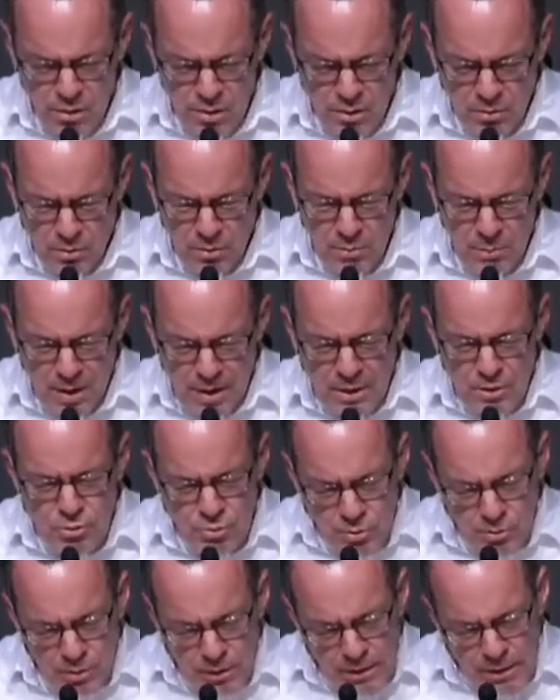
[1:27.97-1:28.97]
Lord, may it
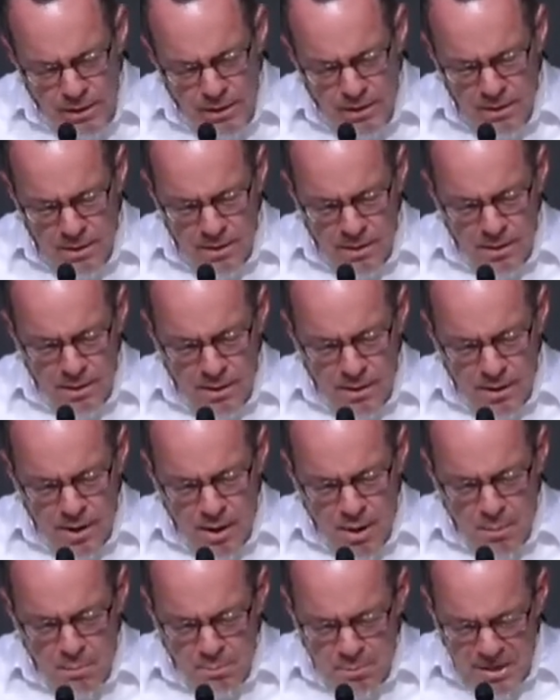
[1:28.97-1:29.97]
truly
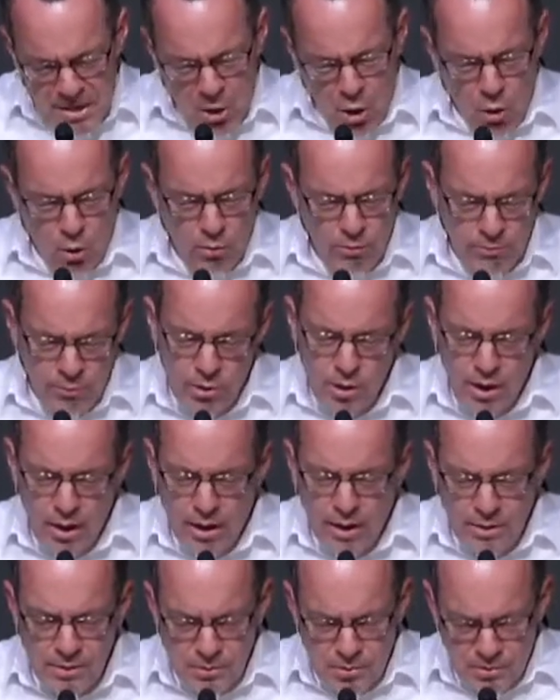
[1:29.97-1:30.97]
um, be over
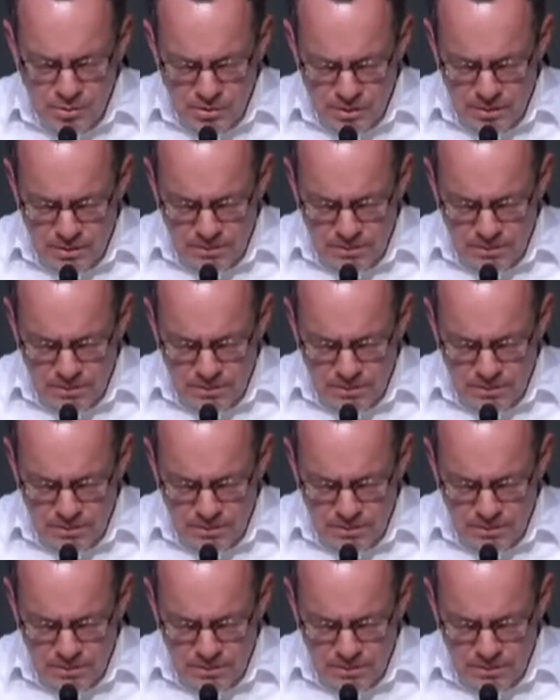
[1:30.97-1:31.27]
us